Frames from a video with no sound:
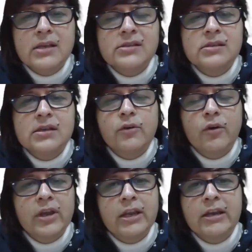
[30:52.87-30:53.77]
S.C.
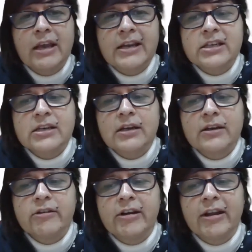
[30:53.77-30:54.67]
Roy in
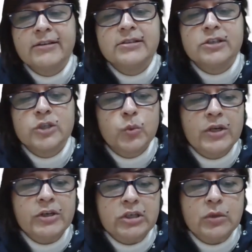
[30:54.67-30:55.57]

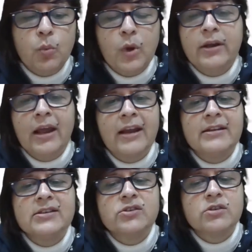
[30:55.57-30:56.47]
1921,
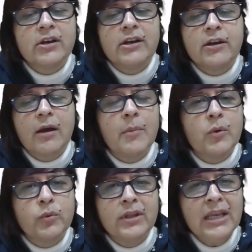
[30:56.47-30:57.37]
and he studied
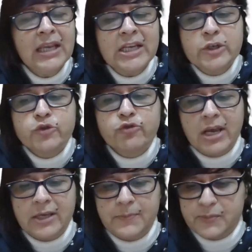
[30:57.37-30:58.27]
about the
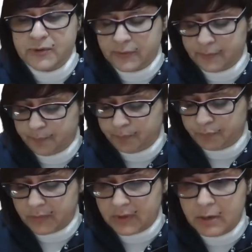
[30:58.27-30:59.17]
tribes.
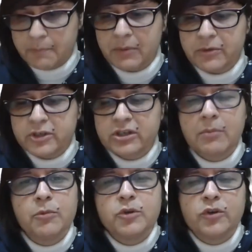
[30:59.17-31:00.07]
He published
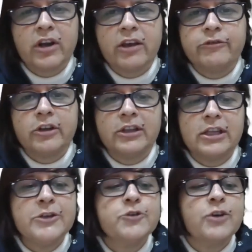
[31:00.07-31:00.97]
a monograph on the